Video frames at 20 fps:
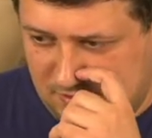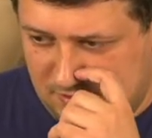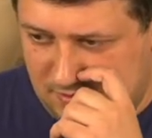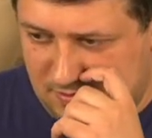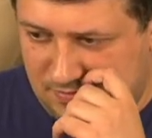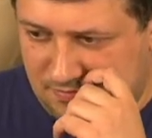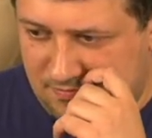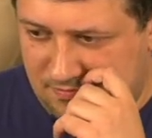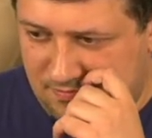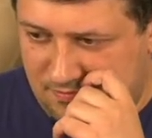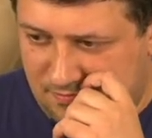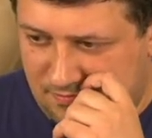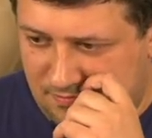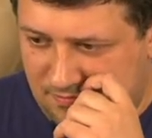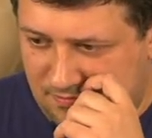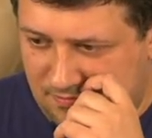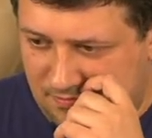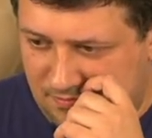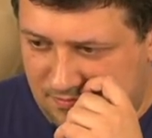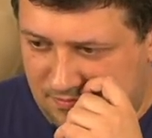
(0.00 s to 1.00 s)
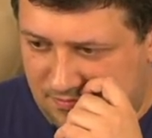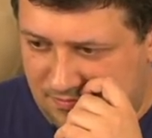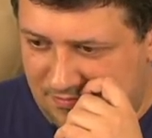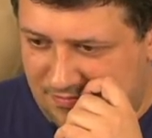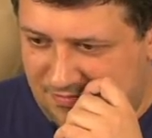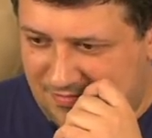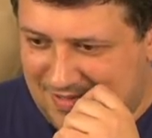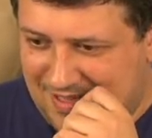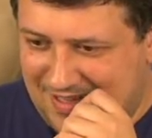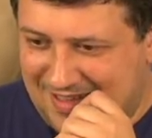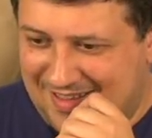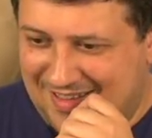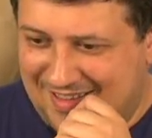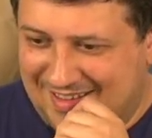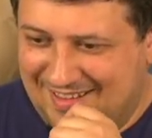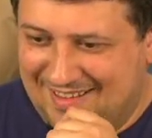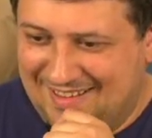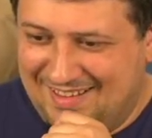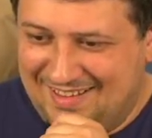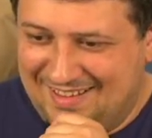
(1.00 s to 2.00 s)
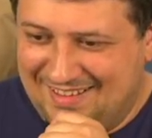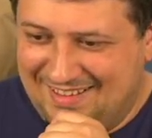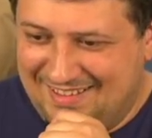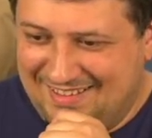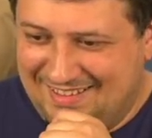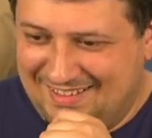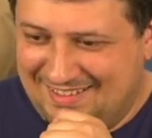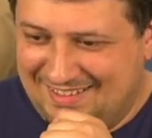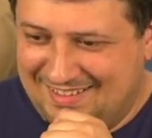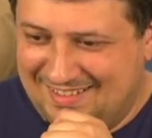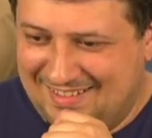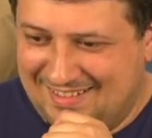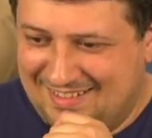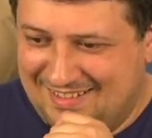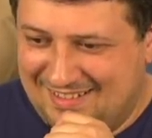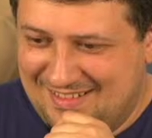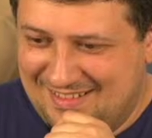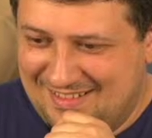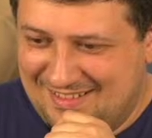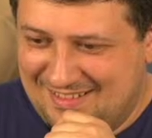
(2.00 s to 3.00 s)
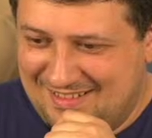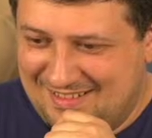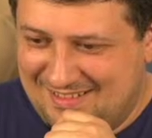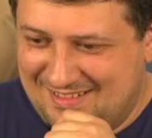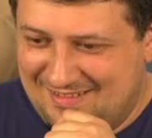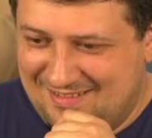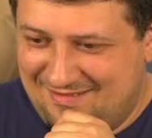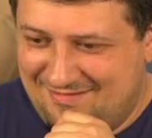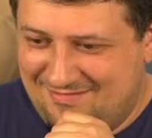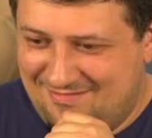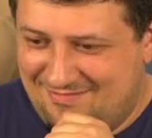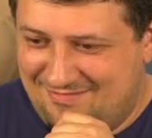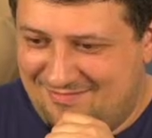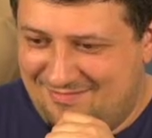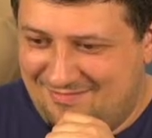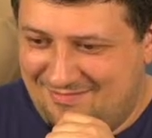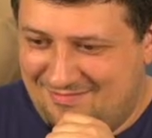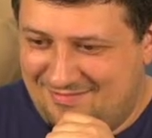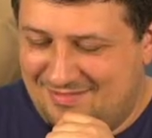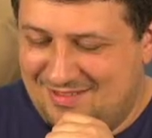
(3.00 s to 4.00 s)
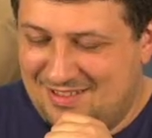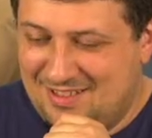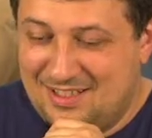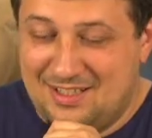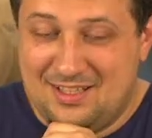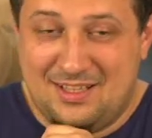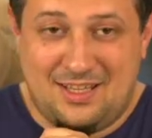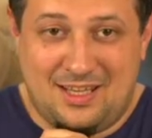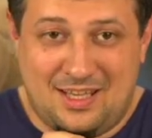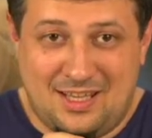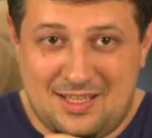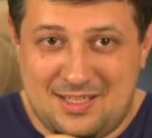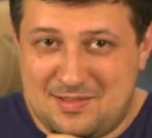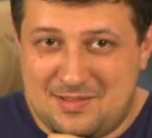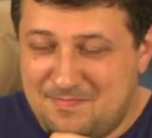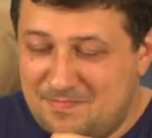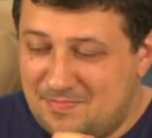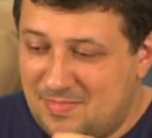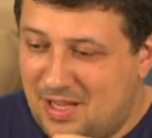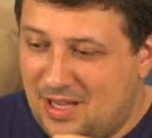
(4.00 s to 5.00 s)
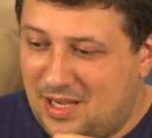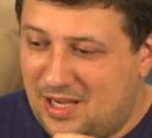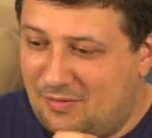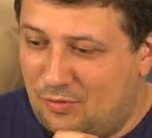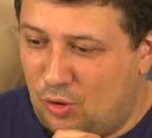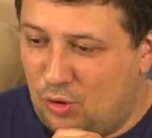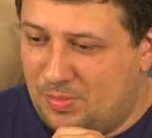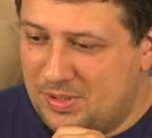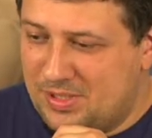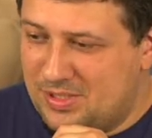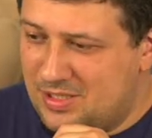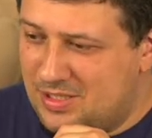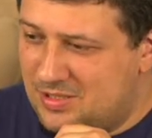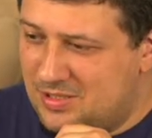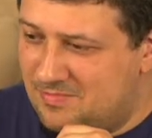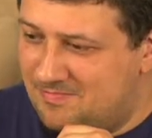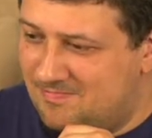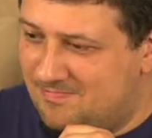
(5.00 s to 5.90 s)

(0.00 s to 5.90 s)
Go to on the YouTube. And yes, I have opened it.